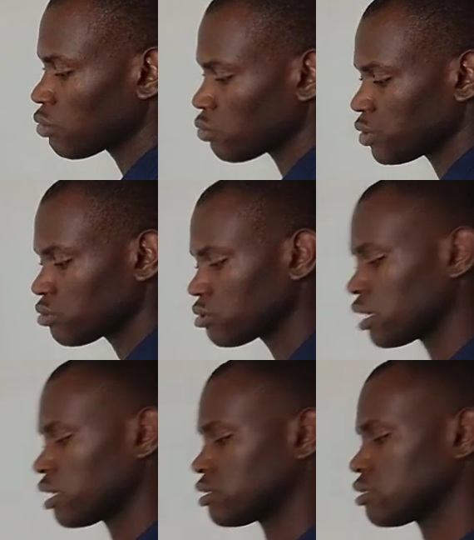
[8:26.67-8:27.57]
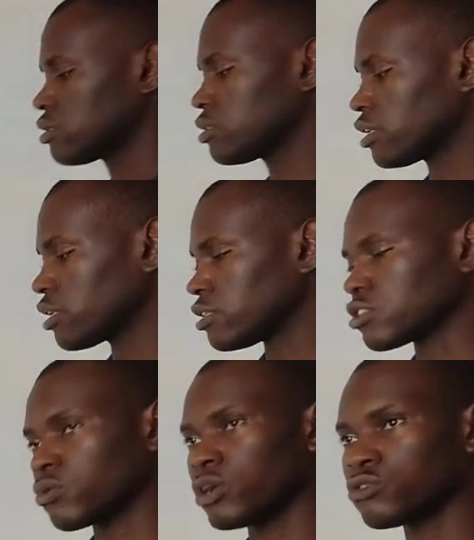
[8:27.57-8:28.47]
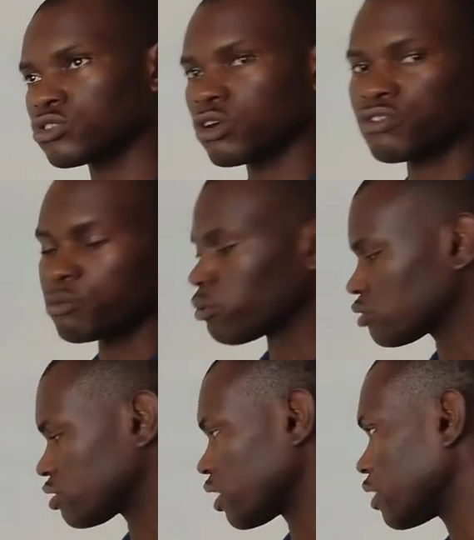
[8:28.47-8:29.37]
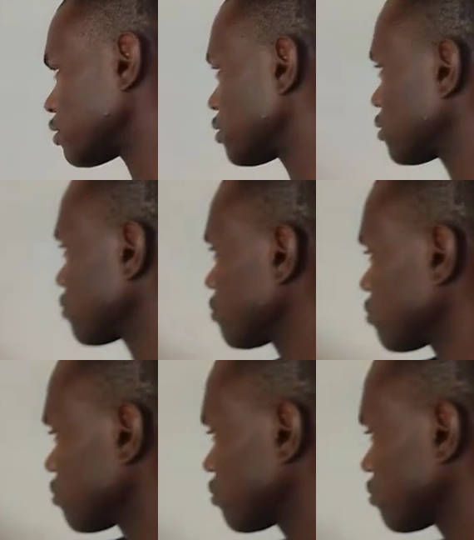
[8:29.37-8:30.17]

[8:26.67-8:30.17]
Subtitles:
How do we do that? Take the square root of the both sides.